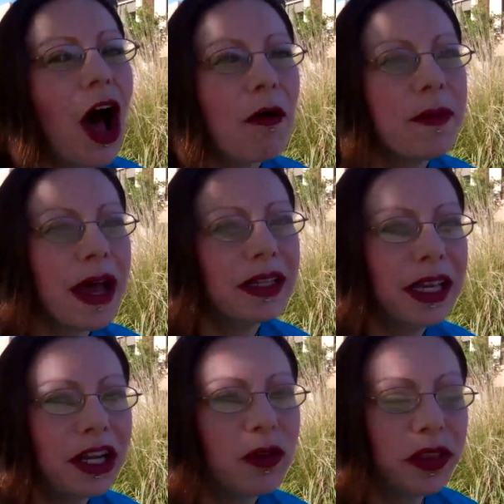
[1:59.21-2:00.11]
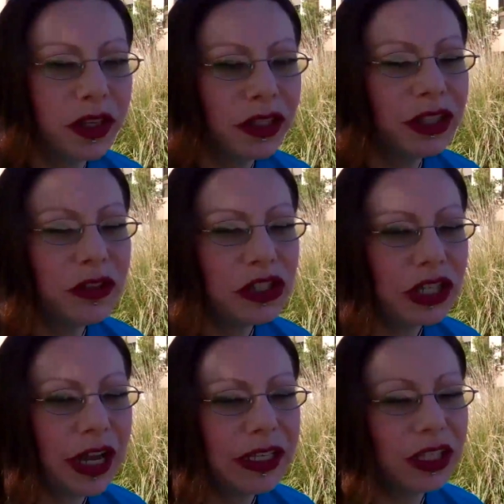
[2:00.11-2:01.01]
I'll be back later with the
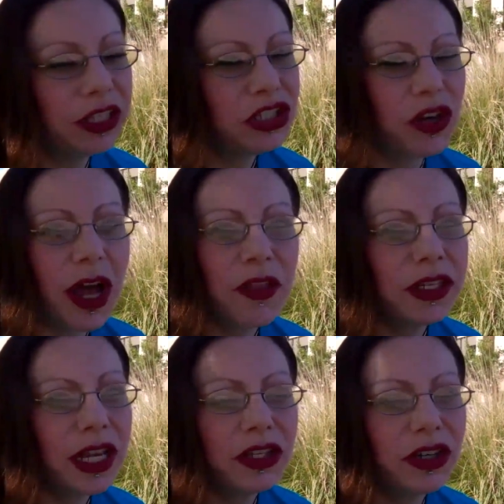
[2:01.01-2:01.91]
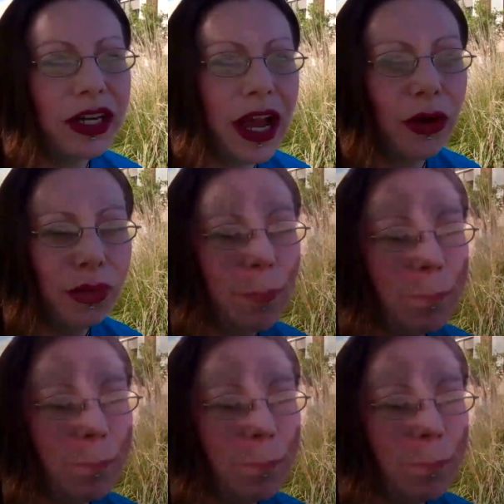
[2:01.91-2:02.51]
conclusion, guys. I'll let you know how the day turned out.